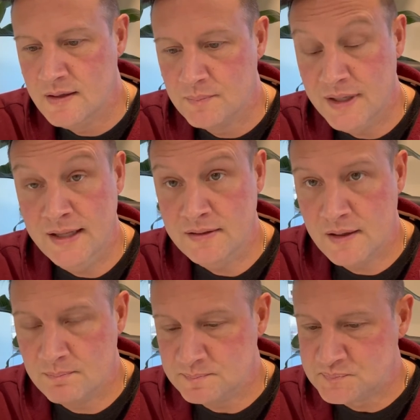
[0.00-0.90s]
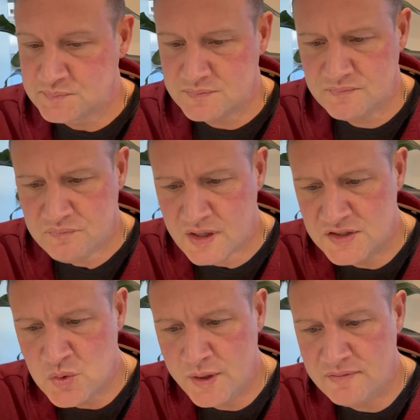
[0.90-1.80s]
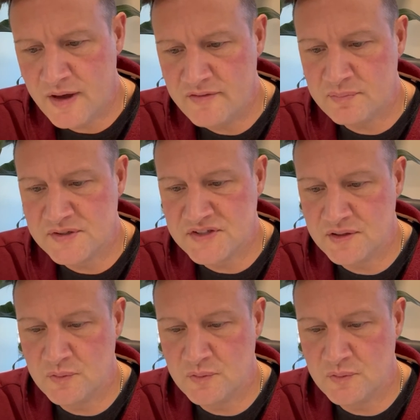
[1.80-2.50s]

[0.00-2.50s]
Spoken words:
But income, 25%